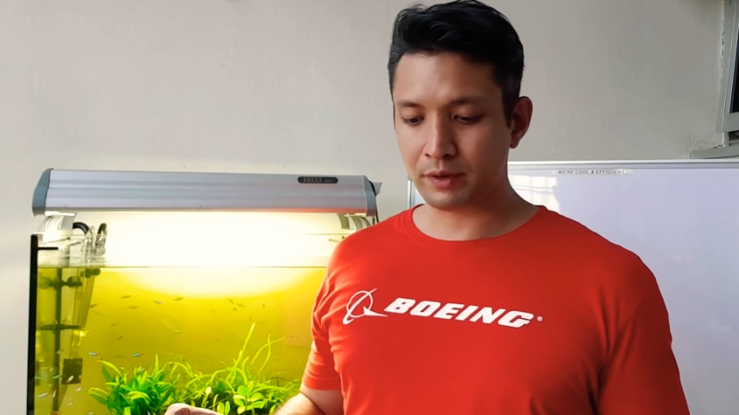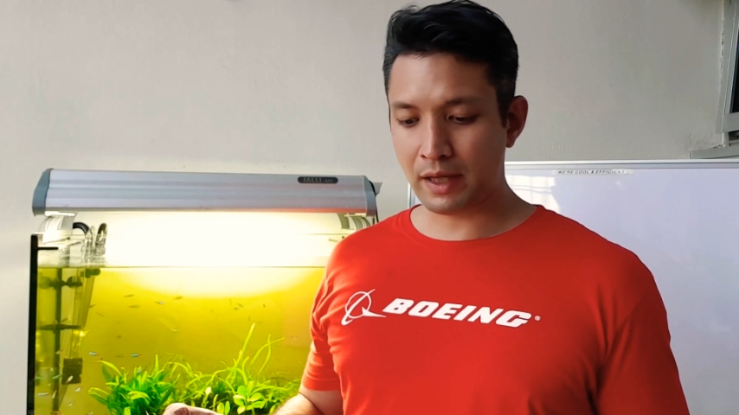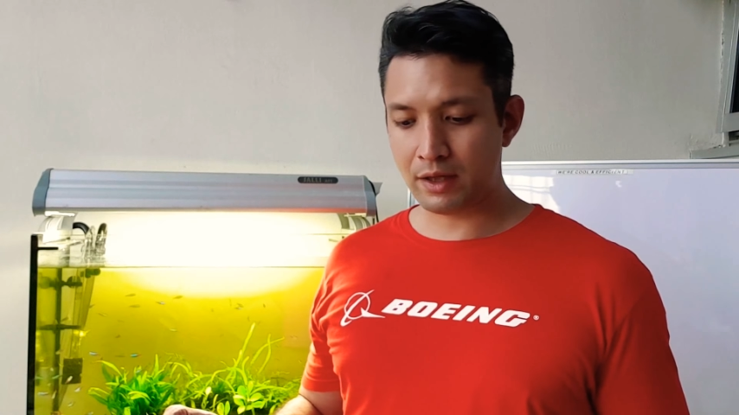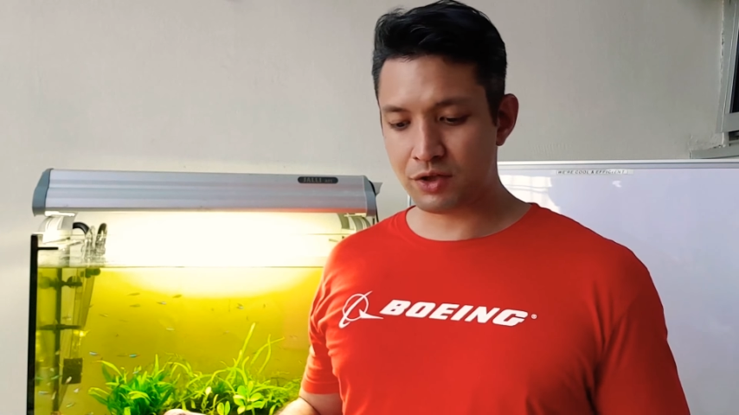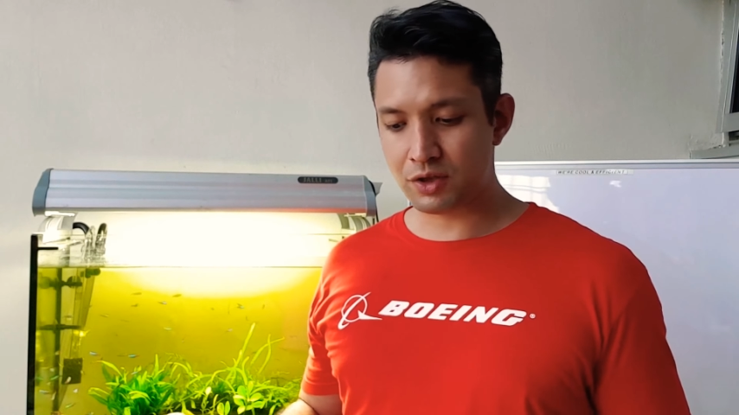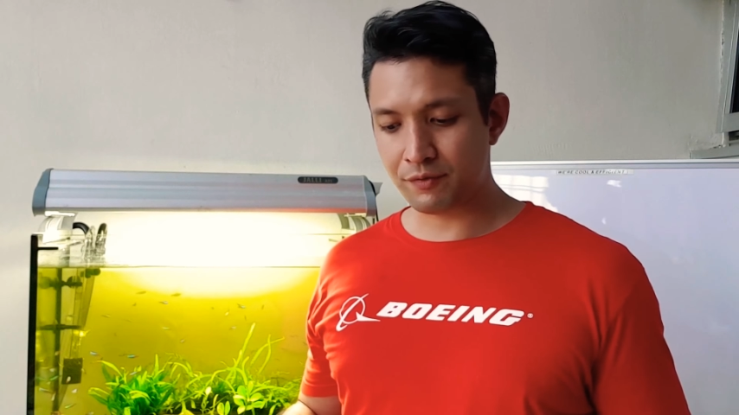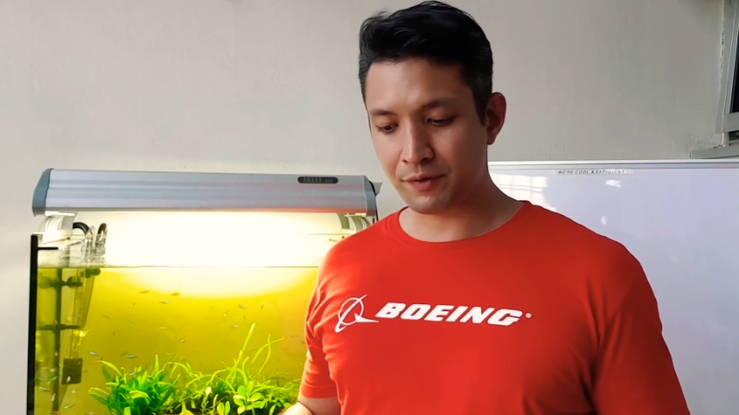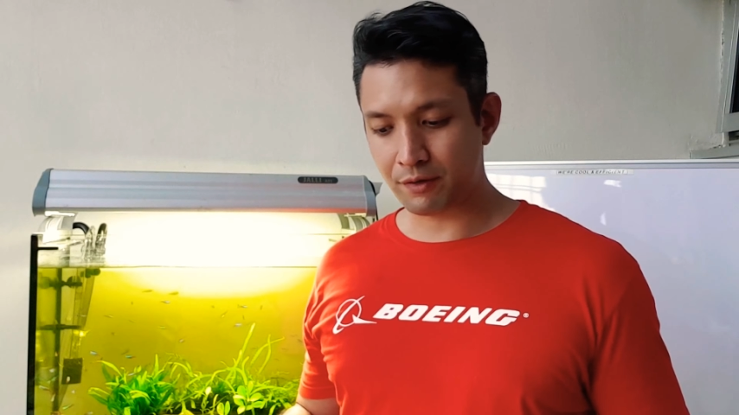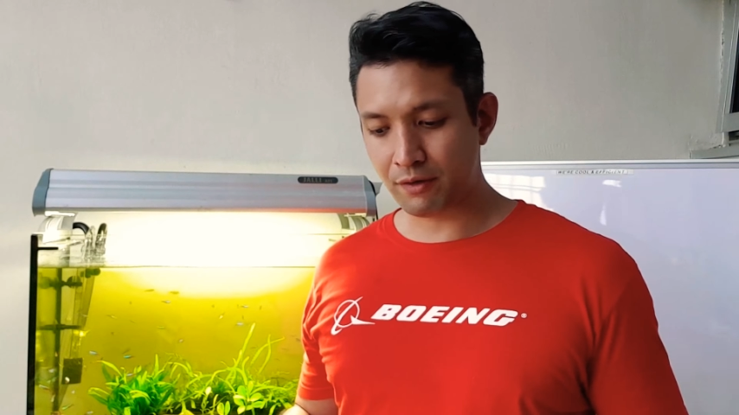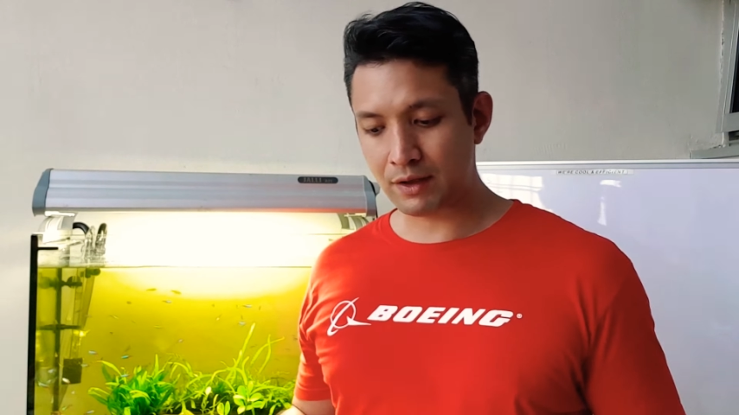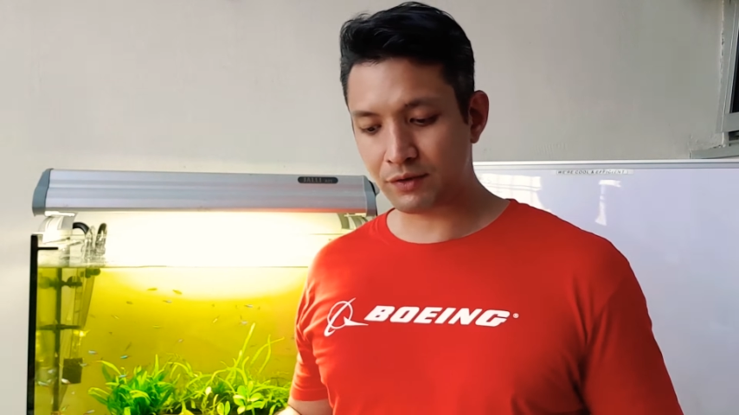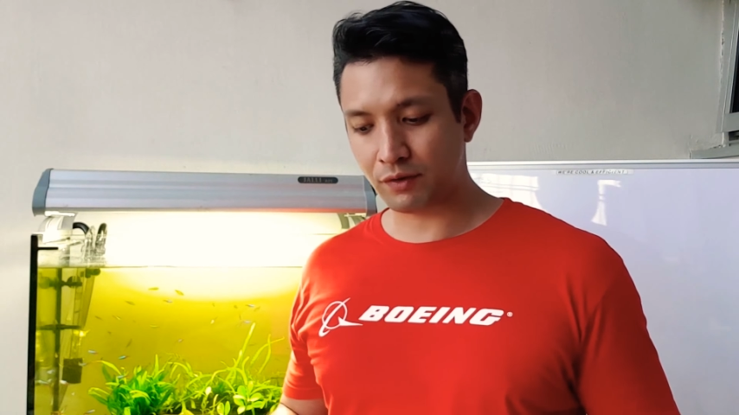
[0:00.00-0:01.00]
energy for the
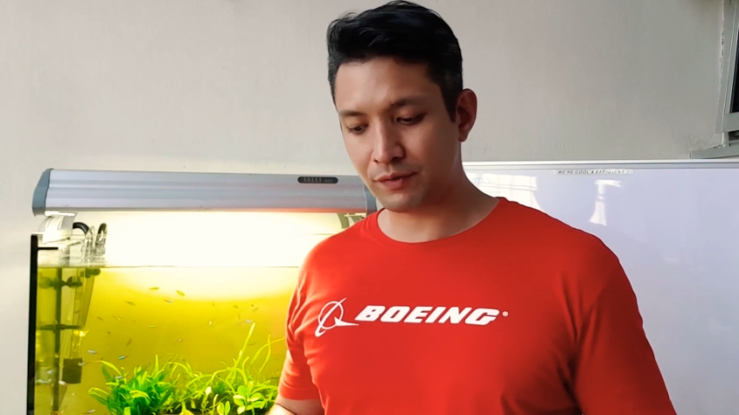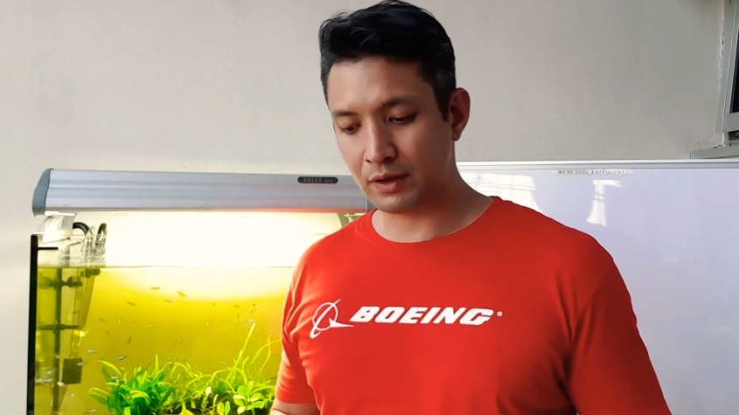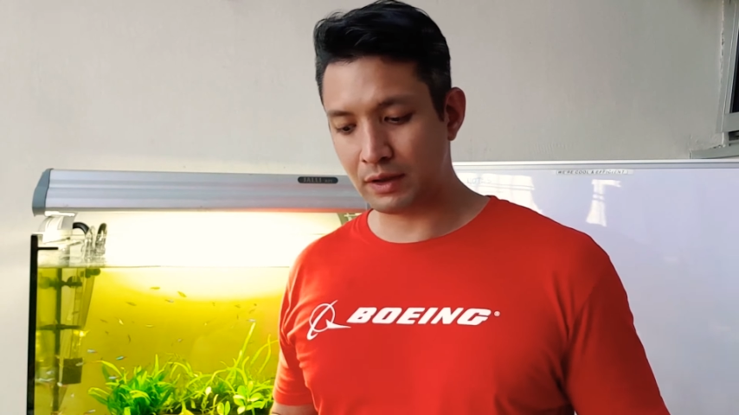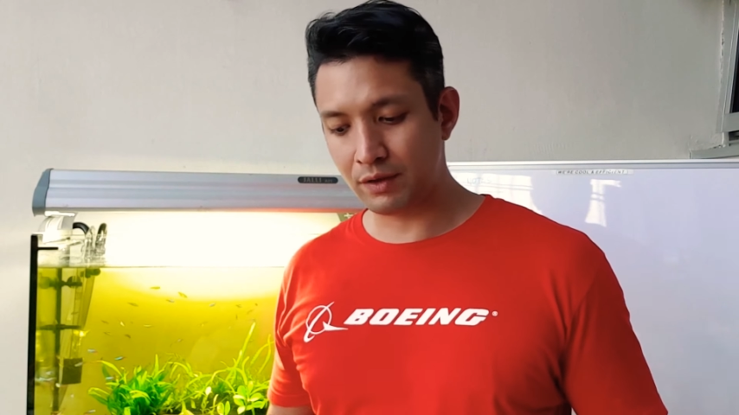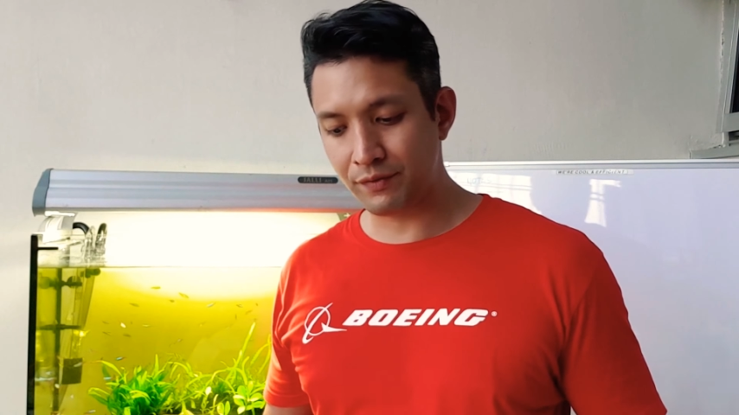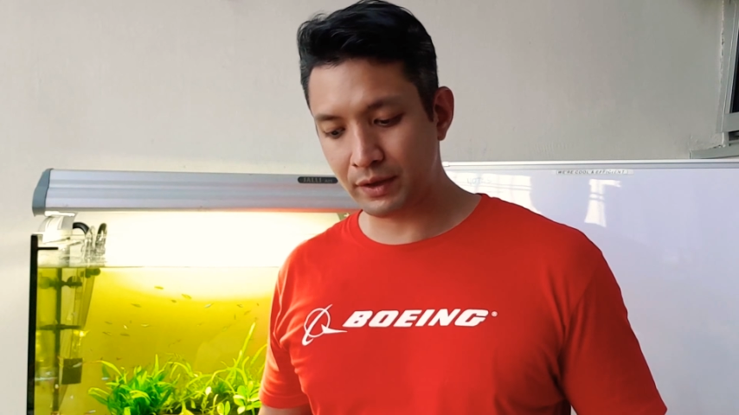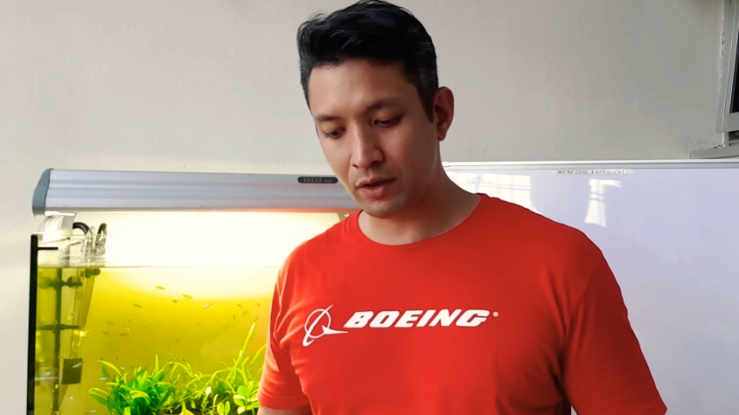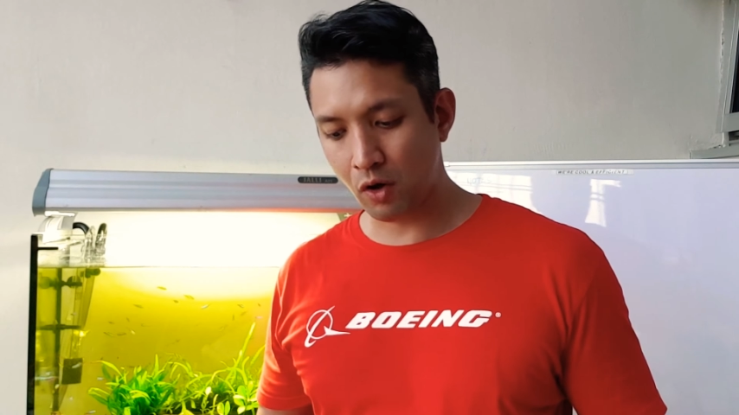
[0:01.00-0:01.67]
rest of the living